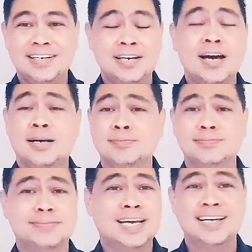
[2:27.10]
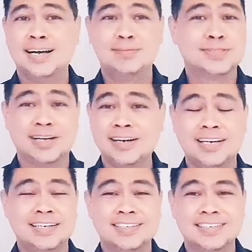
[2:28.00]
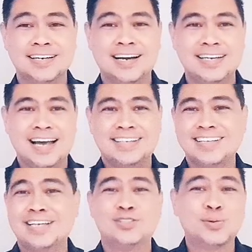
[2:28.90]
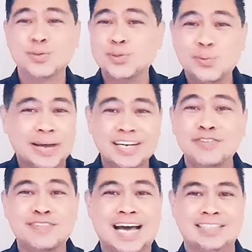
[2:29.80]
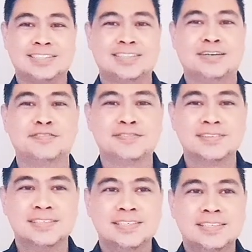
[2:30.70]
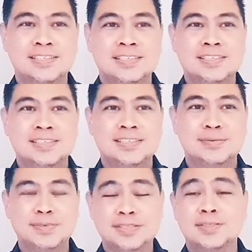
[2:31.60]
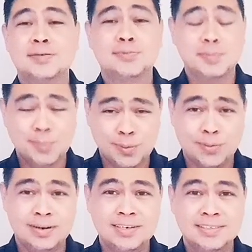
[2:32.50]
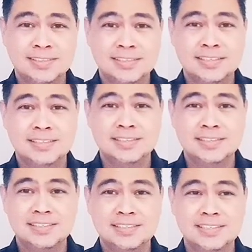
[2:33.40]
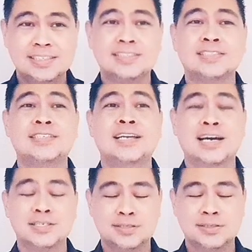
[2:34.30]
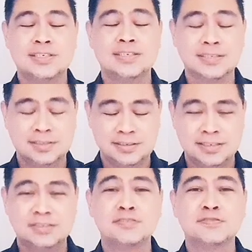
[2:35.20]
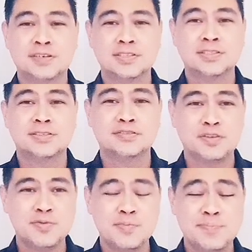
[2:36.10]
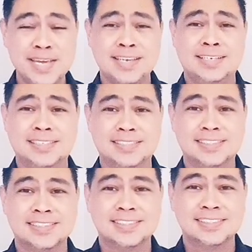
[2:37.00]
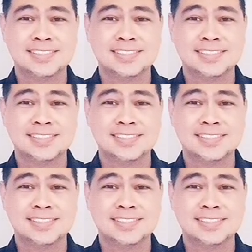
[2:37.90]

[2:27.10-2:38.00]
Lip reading: No, I'm sorry. I don't do any of that stuff, because rapport is a naturally occurring function of human beings.